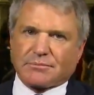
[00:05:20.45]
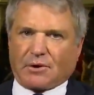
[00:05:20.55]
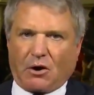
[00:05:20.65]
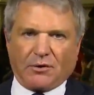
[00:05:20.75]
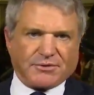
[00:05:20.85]

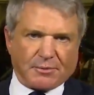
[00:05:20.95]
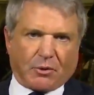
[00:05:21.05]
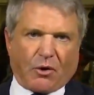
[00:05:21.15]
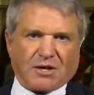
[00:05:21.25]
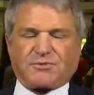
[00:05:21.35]
All
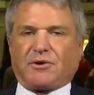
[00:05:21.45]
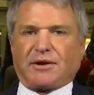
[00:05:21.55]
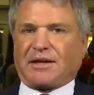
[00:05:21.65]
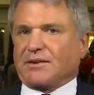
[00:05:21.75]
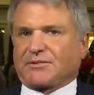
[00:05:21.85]
Democrats
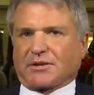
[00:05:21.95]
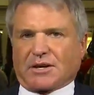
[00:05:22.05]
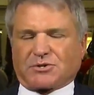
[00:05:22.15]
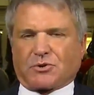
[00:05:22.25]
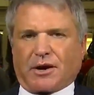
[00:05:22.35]
voted against it
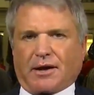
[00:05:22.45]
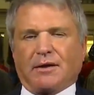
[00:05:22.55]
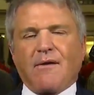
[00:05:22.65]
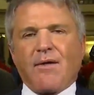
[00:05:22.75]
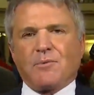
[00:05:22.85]
yesterday,
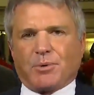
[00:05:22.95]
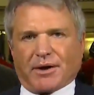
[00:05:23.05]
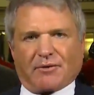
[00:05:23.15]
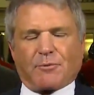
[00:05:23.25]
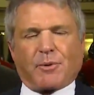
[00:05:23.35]
but
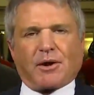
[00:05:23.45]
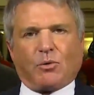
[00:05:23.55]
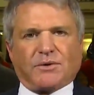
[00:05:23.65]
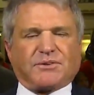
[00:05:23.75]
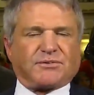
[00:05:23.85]
everybody
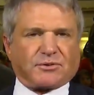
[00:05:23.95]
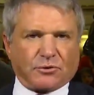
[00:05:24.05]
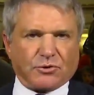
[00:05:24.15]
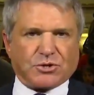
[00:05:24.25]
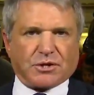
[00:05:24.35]
wants a
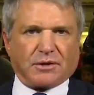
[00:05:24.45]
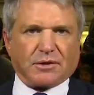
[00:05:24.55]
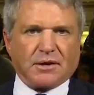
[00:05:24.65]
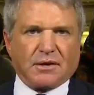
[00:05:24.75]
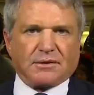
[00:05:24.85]
solution
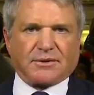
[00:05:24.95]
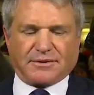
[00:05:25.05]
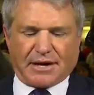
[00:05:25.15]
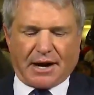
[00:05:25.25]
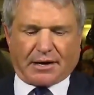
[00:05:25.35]
to
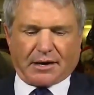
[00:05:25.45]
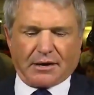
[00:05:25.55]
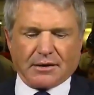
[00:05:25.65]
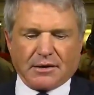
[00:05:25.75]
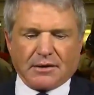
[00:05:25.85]

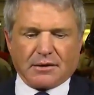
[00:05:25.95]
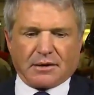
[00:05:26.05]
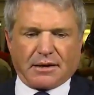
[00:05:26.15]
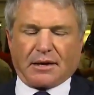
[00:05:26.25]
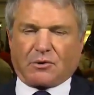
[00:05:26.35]
DACA,
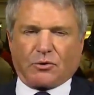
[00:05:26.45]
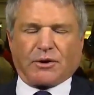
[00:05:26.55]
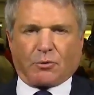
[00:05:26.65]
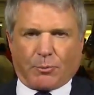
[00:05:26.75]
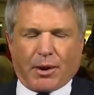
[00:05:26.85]

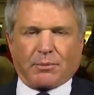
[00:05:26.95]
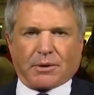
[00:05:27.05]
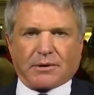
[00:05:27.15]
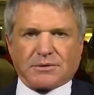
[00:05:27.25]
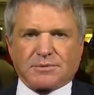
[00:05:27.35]
including
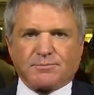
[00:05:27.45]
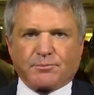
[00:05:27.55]
Republicans.